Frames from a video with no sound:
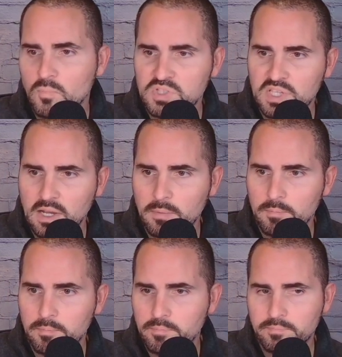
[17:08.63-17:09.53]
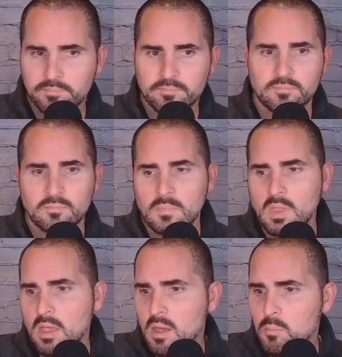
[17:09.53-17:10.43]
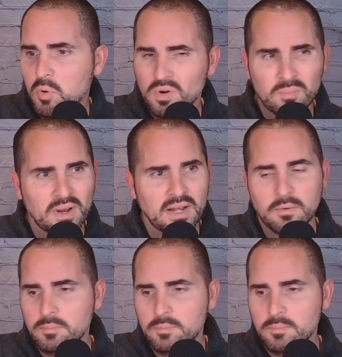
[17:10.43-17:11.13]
sec. Pulling it up right now.